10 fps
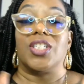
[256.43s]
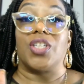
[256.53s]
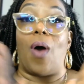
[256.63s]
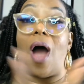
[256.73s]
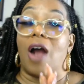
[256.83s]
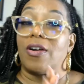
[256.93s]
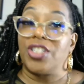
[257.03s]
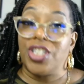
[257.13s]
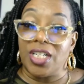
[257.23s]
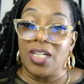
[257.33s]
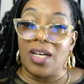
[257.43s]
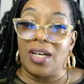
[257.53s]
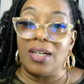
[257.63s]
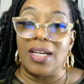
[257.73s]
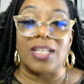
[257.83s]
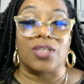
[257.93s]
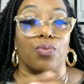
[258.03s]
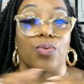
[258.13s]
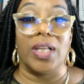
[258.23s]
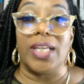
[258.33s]
So our agenda
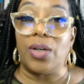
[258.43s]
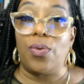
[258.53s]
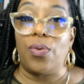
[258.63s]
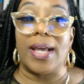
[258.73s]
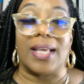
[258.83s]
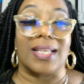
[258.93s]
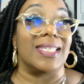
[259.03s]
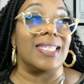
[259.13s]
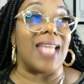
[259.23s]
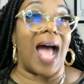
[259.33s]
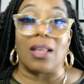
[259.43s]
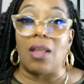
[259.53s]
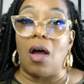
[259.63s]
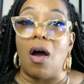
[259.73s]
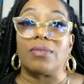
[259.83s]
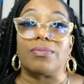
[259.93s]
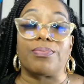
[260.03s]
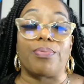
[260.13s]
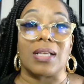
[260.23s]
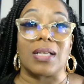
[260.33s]
is really quick. It's not a
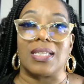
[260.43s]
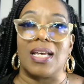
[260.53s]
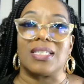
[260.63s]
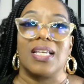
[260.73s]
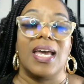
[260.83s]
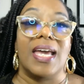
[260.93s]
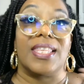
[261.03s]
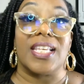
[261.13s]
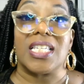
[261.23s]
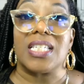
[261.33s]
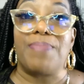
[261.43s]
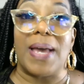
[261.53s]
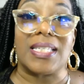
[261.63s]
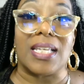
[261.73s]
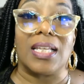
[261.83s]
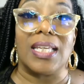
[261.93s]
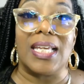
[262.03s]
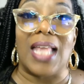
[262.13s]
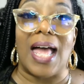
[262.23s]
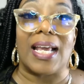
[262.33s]
long process. This is
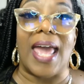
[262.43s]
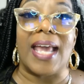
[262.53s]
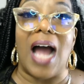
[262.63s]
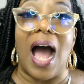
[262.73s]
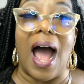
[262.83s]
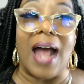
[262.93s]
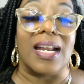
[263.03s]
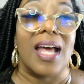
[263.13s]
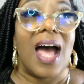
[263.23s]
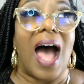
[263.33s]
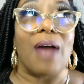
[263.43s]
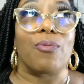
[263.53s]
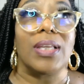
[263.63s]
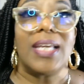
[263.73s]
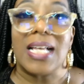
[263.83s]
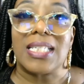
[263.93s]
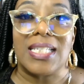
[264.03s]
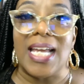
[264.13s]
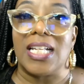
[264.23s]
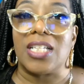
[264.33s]
basically like a guide. I really
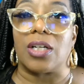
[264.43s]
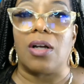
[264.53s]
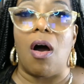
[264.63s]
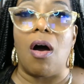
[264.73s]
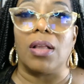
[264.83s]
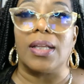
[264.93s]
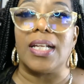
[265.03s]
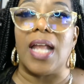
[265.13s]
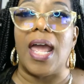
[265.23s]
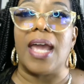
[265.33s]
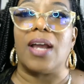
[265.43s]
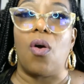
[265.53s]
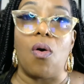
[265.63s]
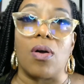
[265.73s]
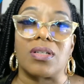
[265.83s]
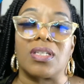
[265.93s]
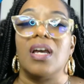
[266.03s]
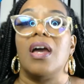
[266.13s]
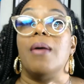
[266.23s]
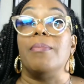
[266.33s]
hesitated to call it a
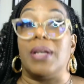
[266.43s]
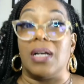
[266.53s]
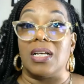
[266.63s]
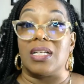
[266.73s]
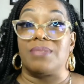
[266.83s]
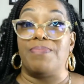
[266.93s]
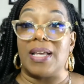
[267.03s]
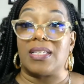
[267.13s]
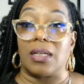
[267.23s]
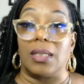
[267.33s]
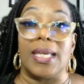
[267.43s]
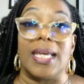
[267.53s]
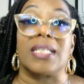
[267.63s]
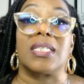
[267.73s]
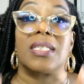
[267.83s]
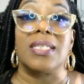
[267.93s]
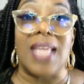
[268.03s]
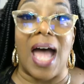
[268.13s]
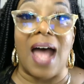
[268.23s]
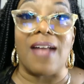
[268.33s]
course because basically it's
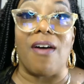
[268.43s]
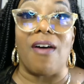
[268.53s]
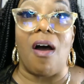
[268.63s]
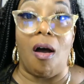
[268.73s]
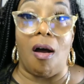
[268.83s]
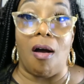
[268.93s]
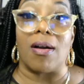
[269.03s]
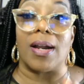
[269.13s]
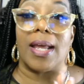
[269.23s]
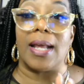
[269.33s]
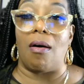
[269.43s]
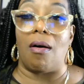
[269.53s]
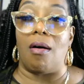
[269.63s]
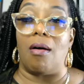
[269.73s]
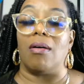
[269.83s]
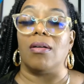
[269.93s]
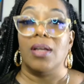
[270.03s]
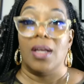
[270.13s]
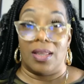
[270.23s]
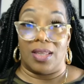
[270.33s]
not hard at
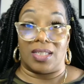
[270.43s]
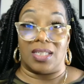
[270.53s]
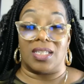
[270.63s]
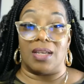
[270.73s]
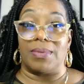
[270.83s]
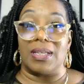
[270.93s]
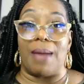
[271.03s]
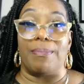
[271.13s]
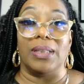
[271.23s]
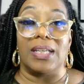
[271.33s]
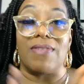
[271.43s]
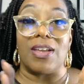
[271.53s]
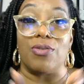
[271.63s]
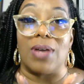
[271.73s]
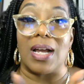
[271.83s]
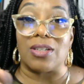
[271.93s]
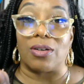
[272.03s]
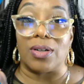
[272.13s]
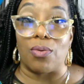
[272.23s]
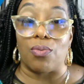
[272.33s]
all. This is something I believe that you guys
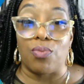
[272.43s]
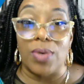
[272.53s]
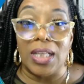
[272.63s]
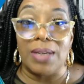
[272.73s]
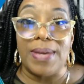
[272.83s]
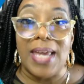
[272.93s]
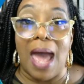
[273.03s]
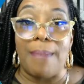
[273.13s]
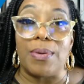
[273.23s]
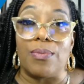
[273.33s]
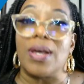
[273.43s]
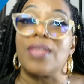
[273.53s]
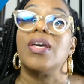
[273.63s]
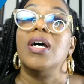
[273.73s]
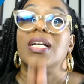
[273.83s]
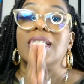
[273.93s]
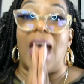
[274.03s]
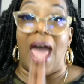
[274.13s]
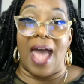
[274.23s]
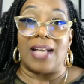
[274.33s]
are going to really be happy with
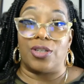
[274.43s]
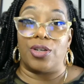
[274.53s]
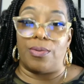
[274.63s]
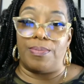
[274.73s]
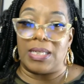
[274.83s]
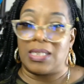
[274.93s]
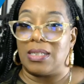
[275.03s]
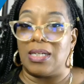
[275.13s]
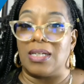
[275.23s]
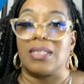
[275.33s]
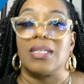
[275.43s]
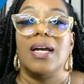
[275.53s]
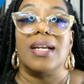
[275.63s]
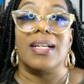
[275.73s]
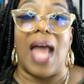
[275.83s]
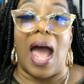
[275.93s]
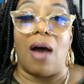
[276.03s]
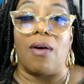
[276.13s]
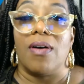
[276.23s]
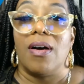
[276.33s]
to add to your business.
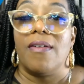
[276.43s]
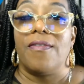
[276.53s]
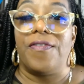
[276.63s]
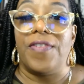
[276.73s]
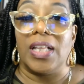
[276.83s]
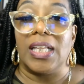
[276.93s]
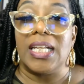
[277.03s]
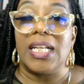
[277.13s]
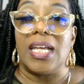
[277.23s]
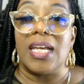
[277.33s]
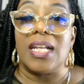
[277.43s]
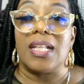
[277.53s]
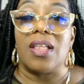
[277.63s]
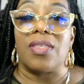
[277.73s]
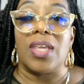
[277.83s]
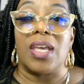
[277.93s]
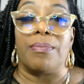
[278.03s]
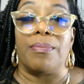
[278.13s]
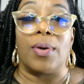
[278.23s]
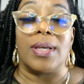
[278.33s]
Now, filling in
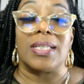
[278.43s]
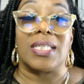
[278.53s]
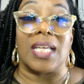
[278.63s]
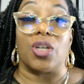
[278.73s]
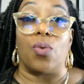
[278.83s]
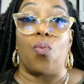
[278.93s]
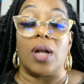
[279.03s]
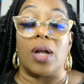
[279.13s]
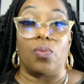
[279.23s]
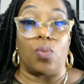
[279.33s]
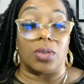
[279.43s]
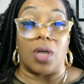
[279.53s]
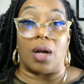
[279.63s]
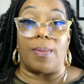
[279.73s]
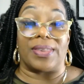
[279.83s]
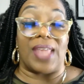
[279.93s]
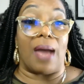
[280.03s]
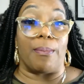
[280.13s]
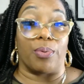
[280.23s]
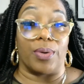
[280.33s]
the employee section one, we'll talk about
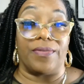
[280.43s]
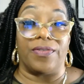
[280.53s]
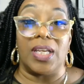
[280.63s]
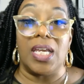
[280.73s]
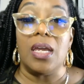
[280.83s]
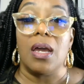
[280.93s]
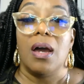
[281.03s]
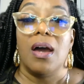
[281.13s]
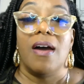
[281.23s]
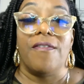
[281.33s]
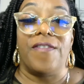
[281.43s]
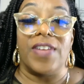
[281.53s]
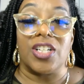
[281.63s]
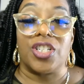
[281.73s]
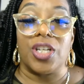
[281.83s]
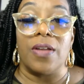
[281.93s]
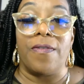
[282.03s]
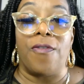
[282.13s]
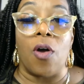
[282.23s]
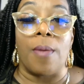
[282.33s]
that briefly. Finishing
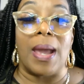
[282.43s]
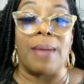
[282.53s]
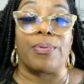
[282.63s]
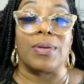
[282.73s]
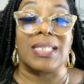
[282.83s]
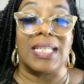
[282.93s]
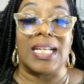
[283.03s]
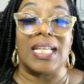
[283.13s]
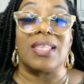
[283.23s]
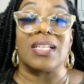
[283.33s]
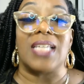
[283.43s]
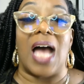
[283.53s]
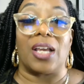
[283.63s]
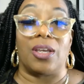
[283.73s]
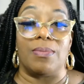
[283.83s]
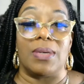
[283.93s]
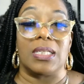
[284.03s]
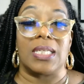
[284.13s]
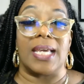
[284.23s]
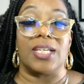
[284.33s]
the form and presenting the
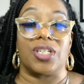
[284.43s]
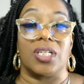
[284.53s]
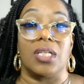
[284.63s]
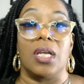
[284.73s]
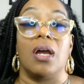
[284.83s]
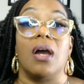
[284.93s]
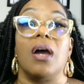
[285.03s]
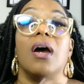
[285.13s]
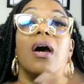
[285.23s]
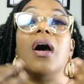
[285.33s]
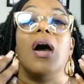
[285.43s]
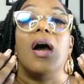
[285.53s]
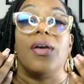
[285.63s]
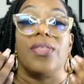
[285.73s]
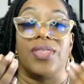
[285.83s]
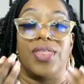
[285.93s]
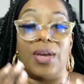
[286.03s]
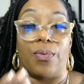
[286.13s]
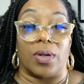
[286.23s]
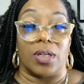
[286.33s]
documentation.
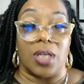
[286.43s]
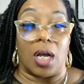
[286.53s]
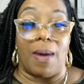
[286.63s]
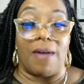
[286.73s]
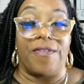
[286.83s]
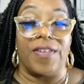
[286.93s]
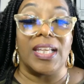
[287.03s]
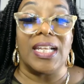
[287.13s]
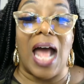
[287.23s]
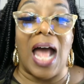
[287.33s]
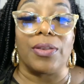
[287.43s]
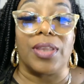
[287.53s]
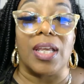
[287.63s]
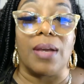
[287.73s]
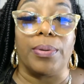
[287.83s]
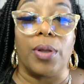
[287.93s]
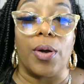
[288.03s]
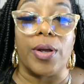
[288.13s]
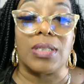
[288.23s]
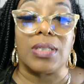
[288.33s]
Then we're going to talk about filling out the
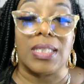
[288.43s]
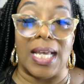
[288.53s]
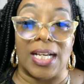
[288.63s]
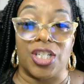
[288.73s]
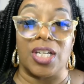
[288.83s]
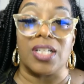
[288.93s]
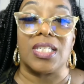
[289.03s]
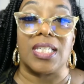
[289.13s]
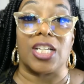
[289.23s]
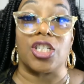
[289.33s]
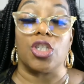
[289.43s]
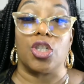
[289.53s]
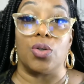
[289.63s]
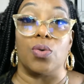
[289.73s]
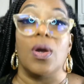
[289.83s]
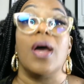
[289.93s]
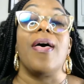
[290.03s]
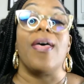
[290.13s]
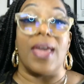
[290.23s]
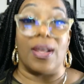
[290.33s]
employer section, section two,
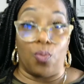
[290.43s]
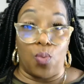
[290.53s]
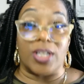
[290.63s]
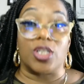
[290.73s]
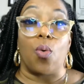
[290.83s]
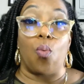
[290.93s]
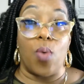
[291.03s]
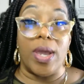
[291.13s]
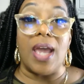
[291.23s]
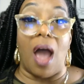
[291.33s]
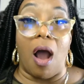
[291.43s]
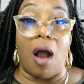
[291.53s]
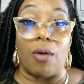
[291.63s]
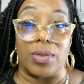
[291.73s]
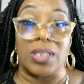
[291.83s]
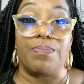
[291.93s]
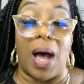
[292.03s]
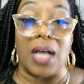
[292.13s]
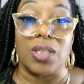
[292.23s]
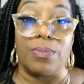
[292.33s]
in which we are
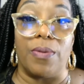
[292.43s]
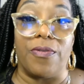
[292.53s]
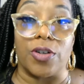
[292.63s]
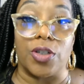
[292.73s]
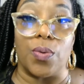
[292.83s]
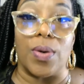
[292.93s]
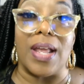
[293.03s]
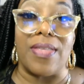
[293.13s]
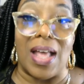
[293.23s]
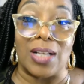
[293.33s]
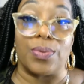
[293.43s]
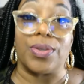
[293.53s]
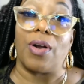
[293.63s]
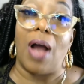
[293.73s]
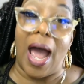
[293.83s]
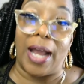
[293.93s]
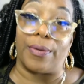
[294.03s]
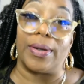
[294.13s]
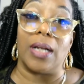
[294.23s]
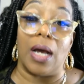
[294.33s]
responsible for doing, and that's what they're
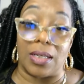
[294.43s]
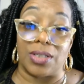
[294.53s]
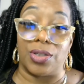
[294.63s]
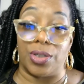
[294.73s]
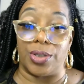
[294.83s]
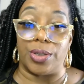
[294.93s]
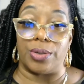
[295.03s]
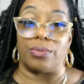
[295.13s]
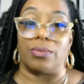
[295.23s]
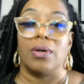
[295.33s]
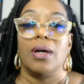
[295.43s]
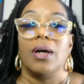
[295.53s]
hiring us to do.